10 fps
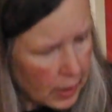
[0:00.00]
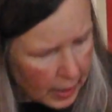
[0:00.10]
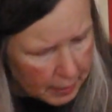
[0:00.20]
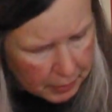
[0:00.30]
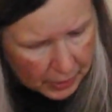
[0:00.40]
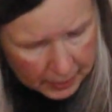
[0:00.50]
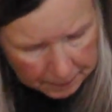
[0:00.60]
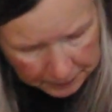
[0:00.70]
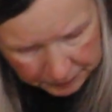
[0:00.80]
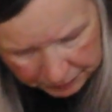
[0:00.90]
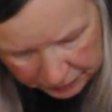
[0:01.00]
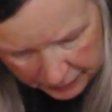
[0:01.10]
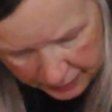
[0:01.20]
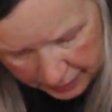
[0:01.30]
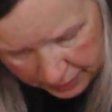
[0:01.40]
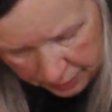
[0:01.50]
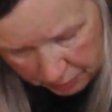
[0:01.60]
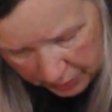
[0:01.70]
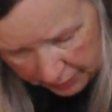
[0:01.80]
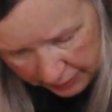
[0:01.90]
Hey, bud. Did you
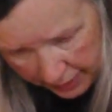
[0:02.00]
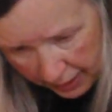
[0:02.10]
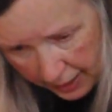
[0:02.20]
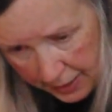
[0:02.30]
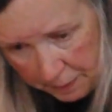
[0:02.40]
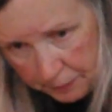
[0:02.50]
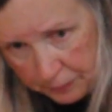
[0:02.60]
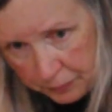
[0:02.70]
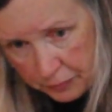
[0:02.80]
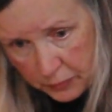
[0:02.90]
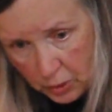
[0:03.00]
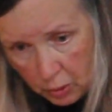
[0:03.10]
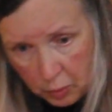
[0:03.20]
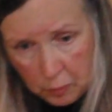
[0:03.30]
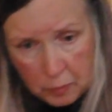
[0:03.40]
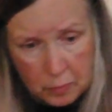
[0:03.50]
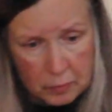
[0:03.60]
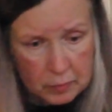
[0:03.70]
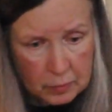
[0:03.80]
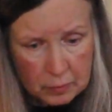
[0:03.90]
want to say hi? No?
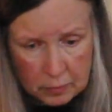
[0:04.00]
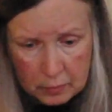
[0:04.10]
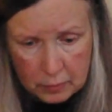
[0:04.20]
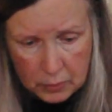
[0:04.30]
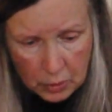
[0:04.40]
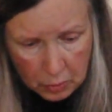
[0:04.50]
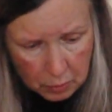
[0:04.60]
No?